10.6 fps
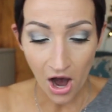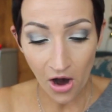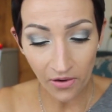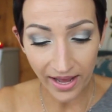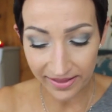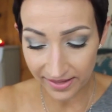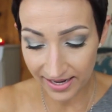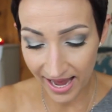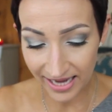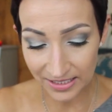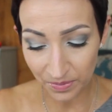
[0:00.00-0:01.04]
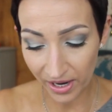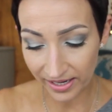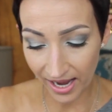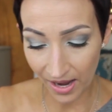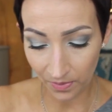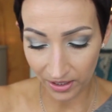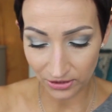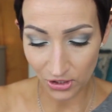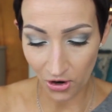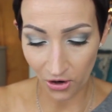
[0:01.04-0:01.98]
Okay, the next brand I want
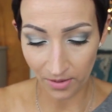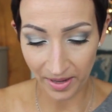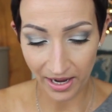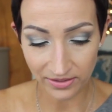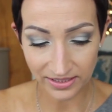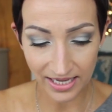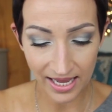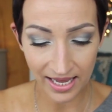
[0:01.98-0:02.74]
to talk about